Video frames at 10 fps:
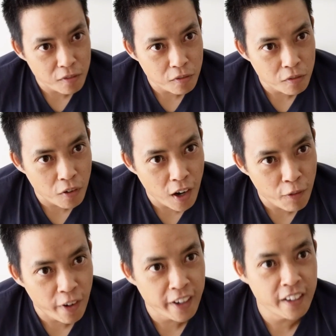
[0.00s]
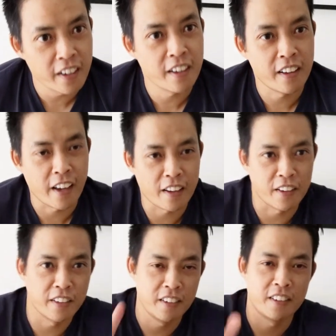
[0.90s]
Rawin,
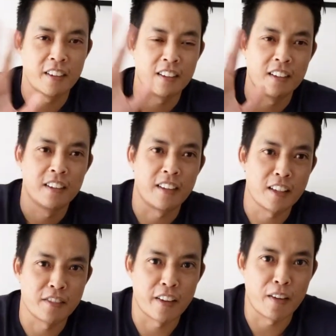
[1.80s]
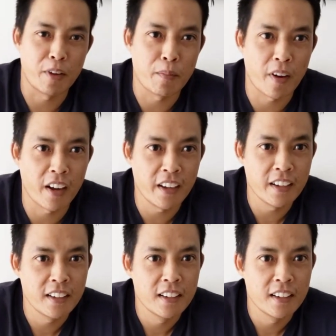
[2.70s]
hello. Thanks for coming by.